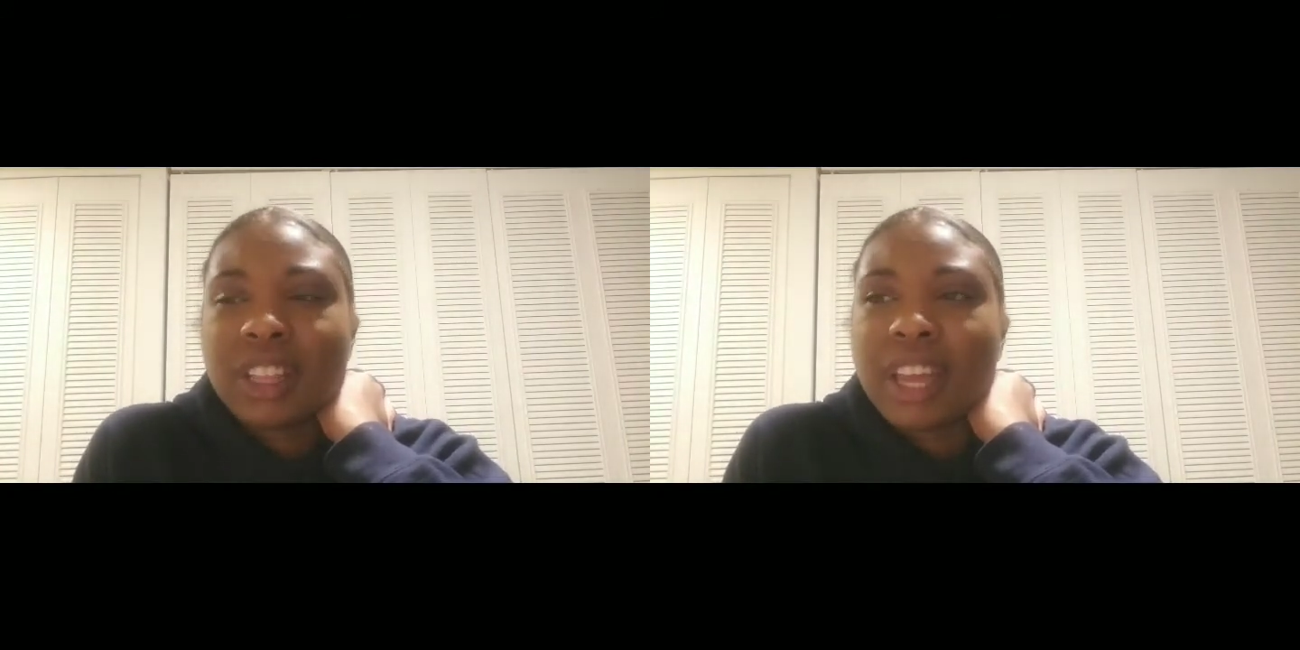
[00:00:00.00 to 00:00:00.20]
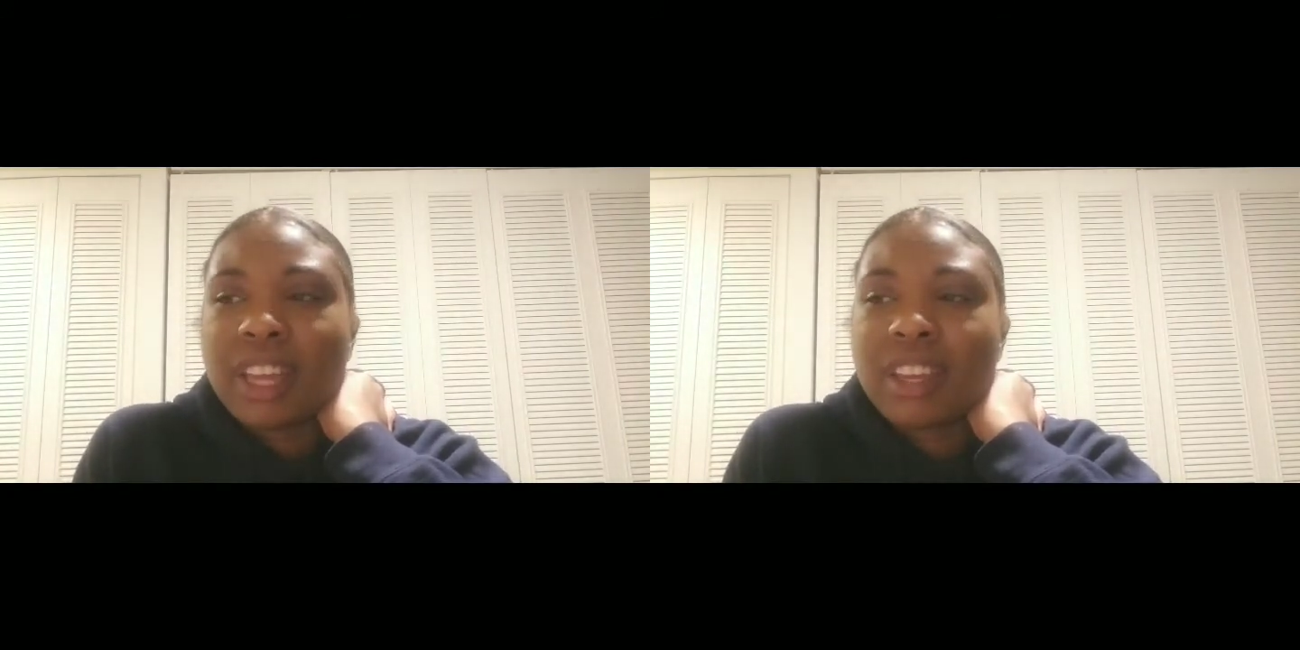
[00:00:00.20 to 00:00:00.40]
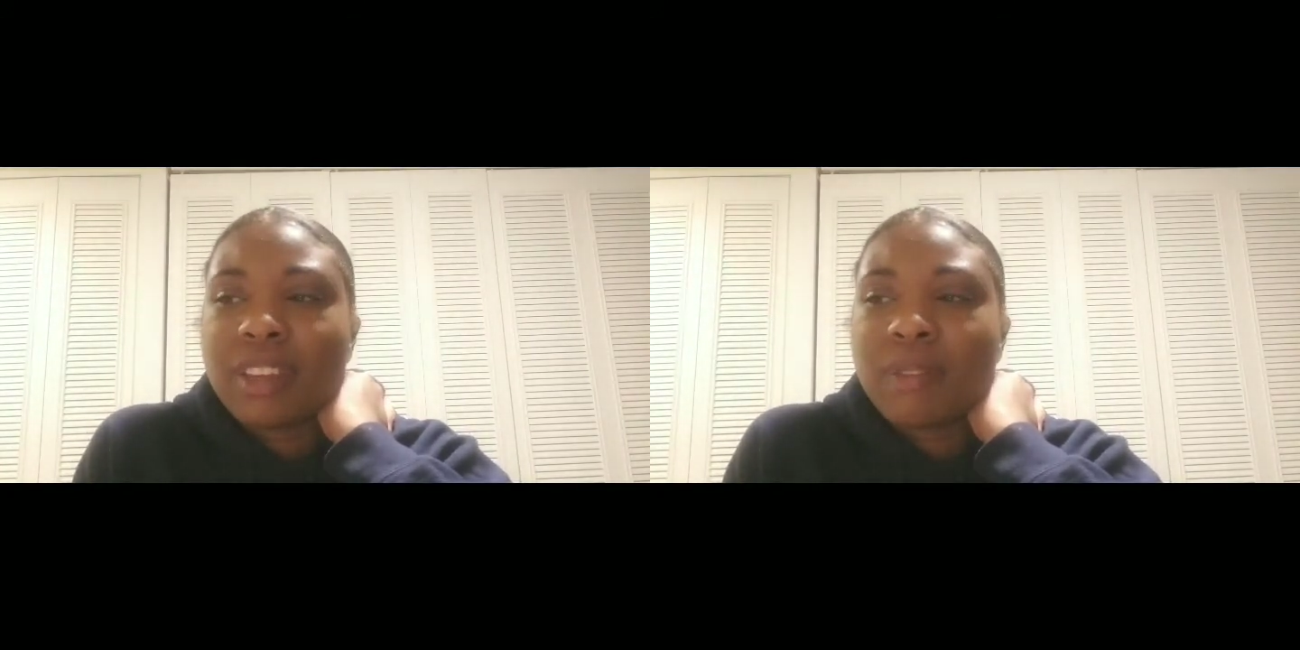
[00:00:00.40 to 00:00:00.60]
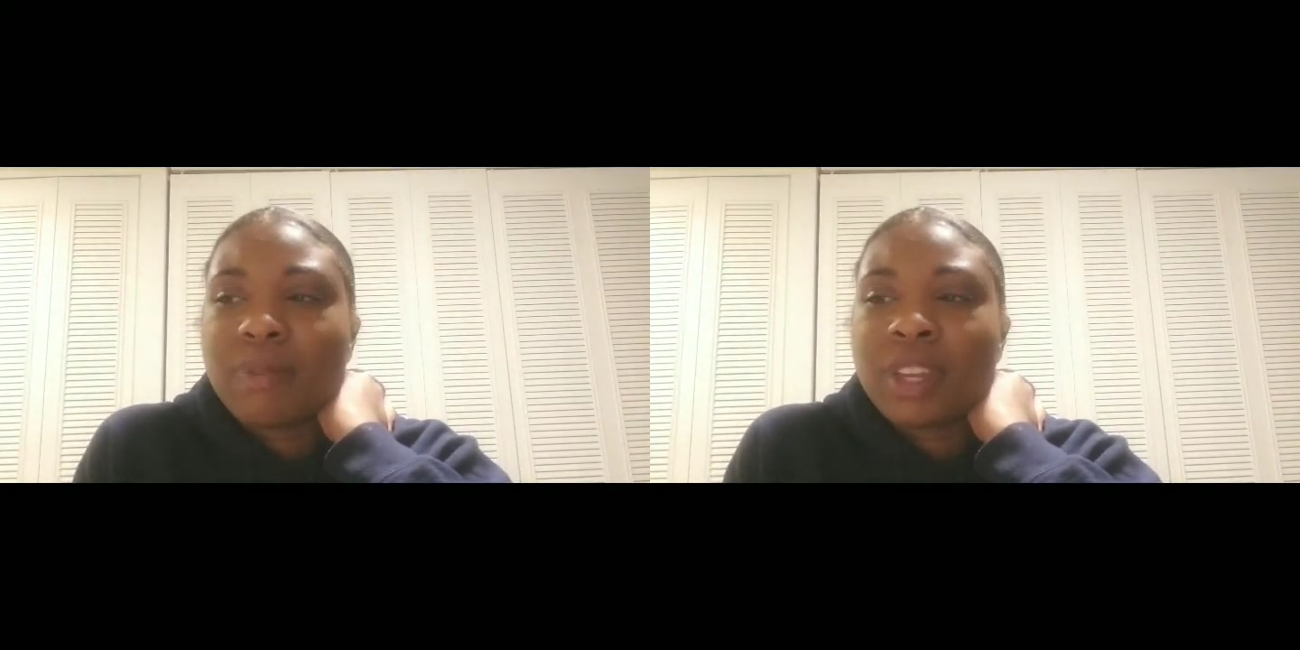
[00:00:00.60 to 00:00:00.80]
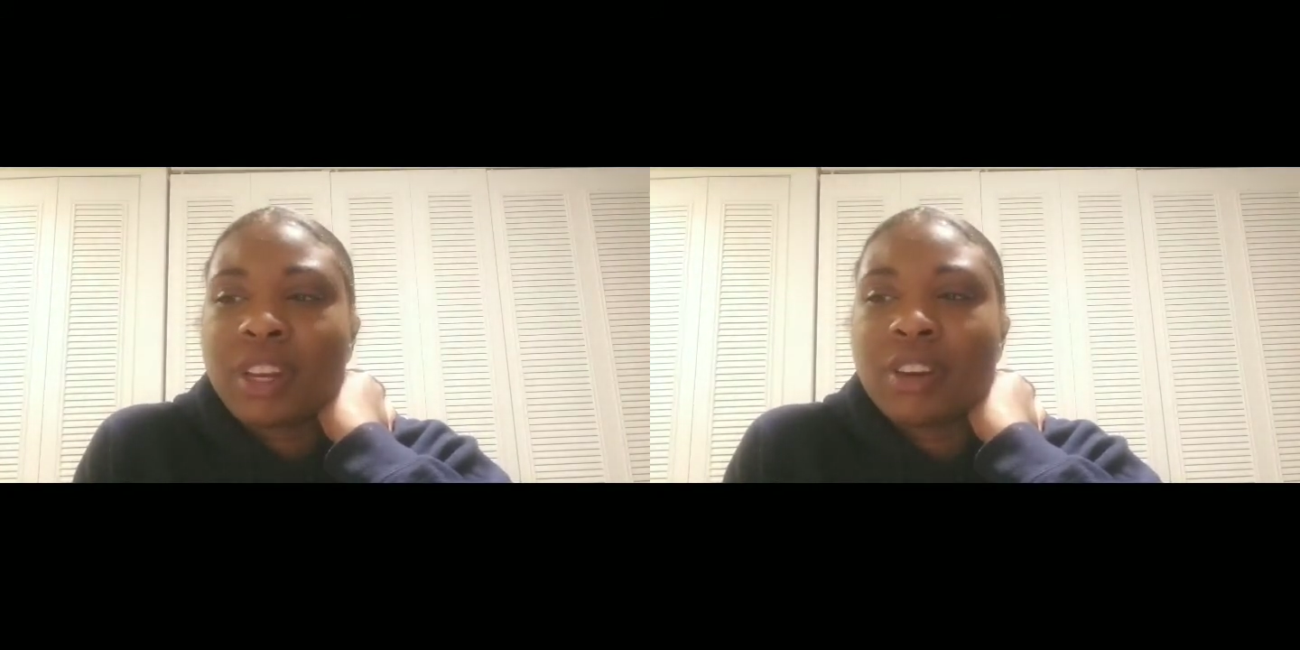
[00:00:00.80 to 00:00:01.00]
Like,
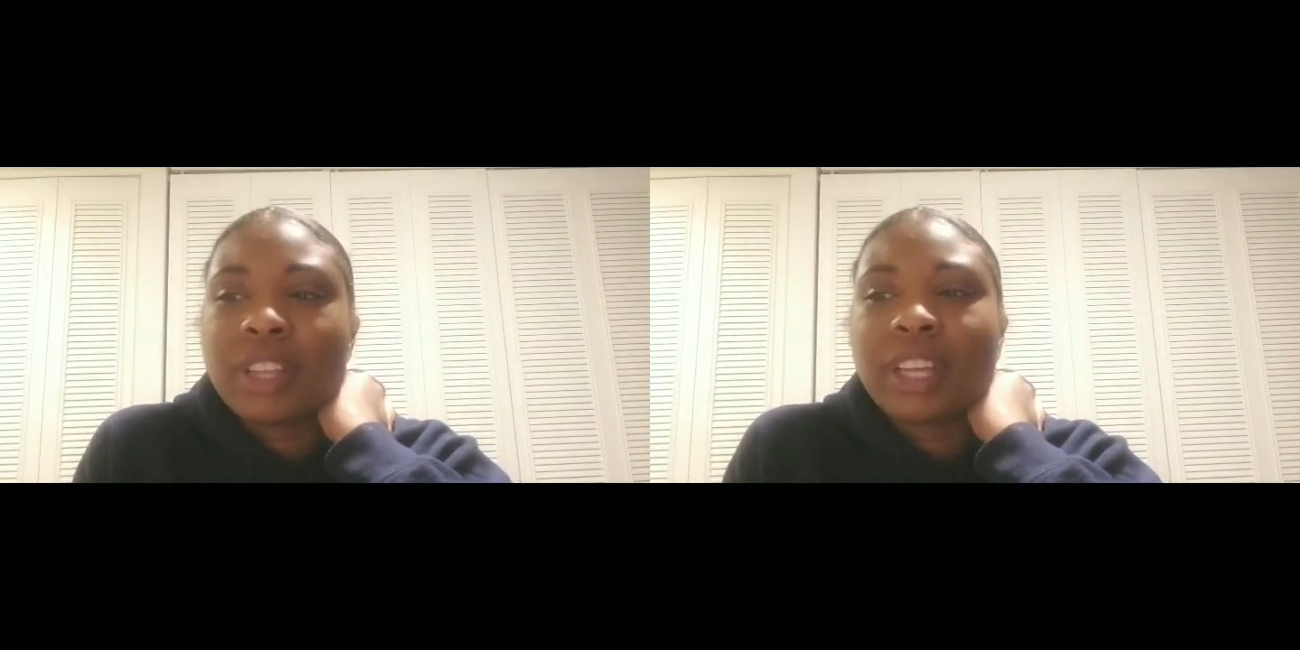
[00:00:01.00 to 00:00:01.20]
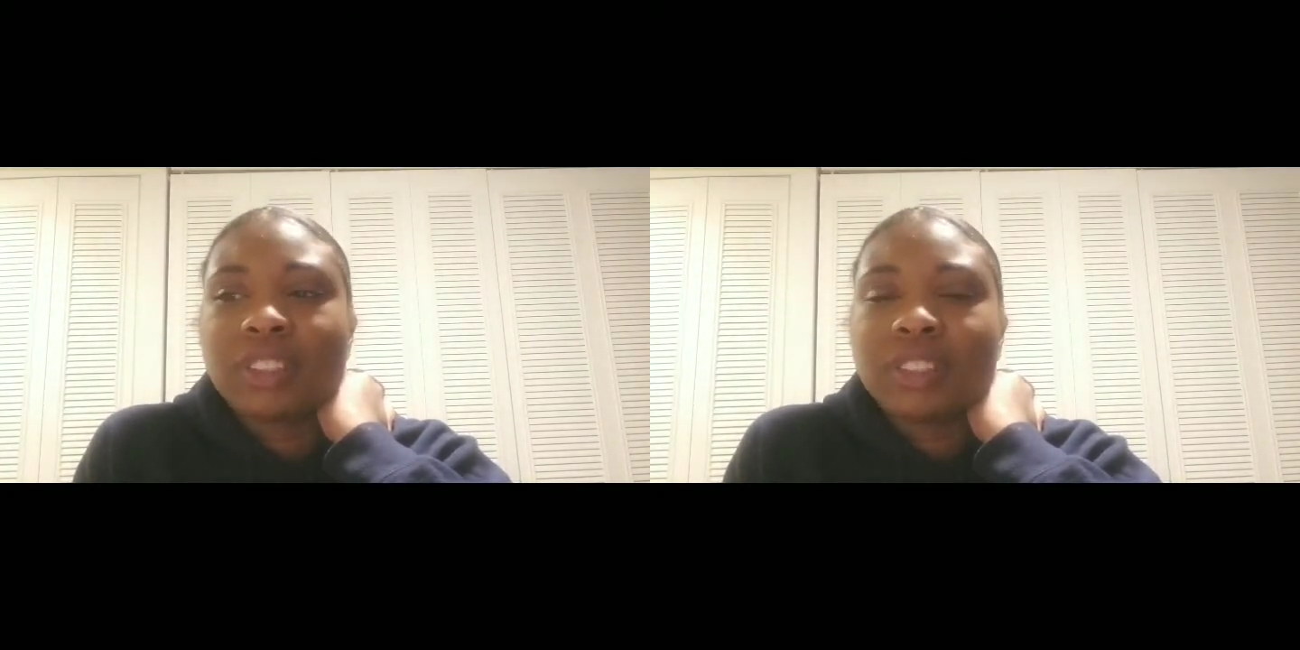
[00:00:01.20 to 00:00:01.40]
like